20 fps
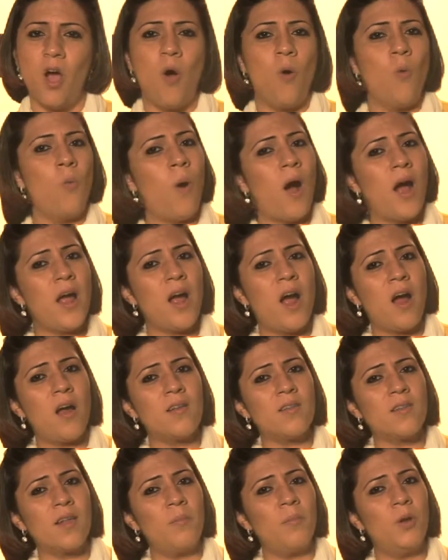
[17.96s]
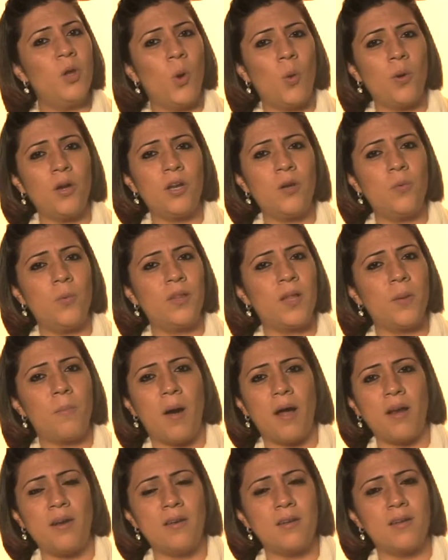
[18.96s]
Why are some loaded with
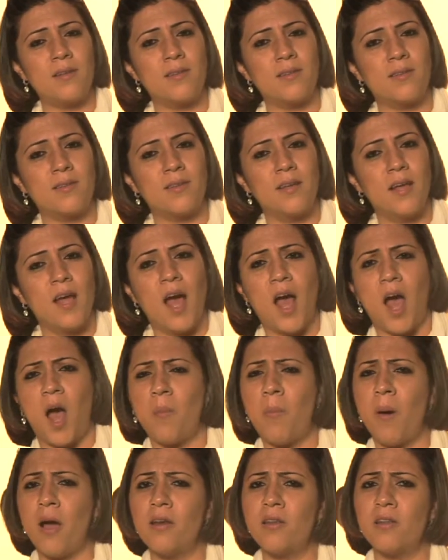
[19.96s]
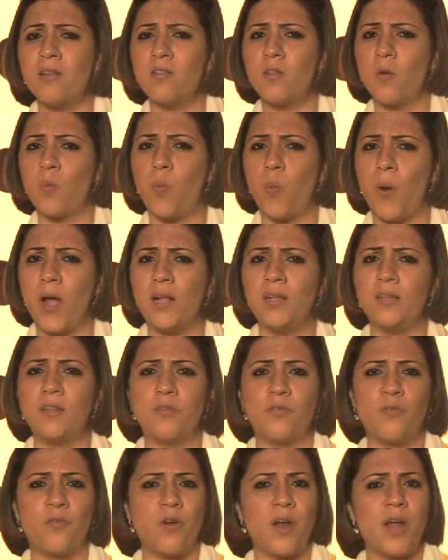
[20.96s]
abundance? Abundance of wealth,
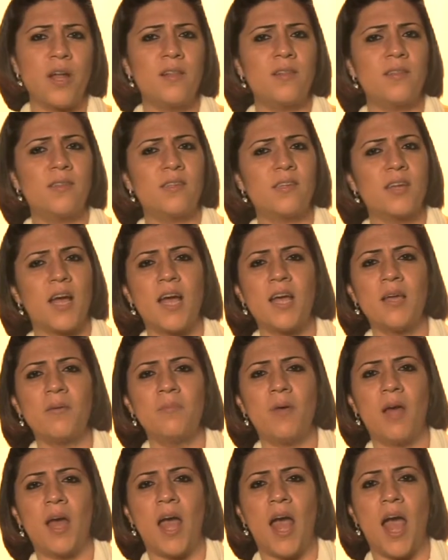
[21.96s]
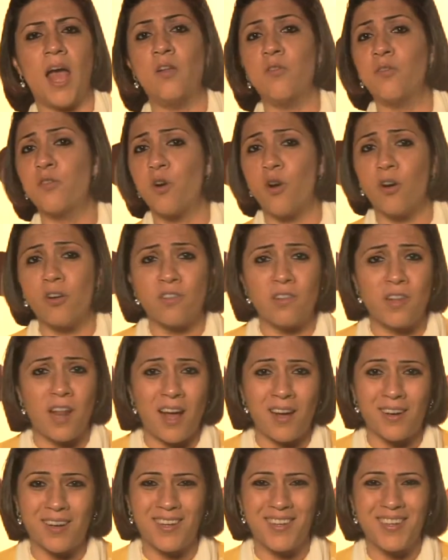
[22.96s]
friends, time, and of course
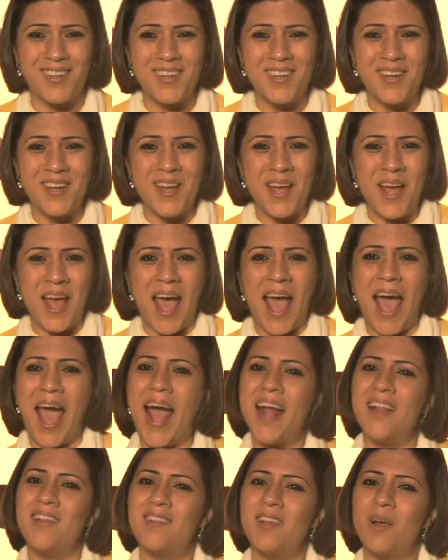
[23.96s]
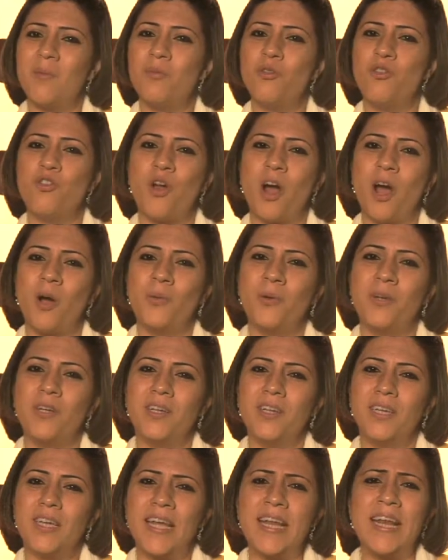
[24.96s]
luck? And some drowned
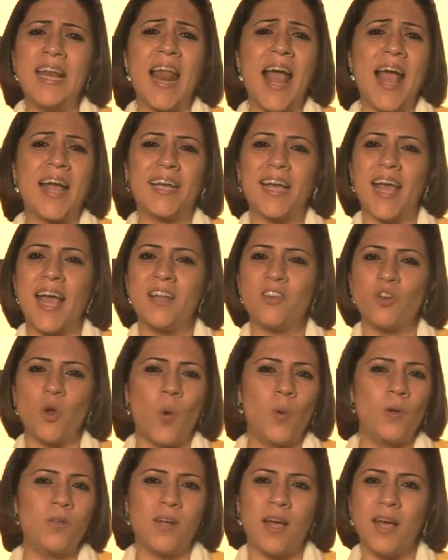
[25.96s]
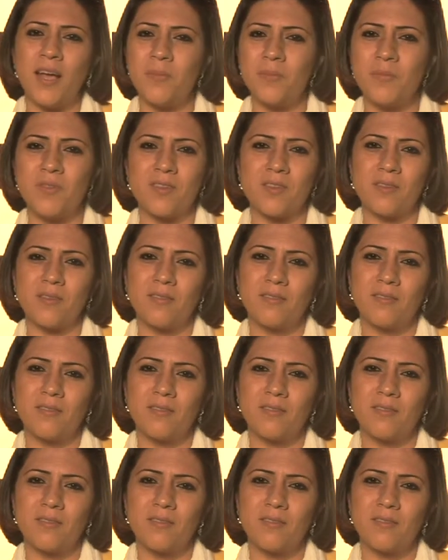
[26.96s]
in lack at all times.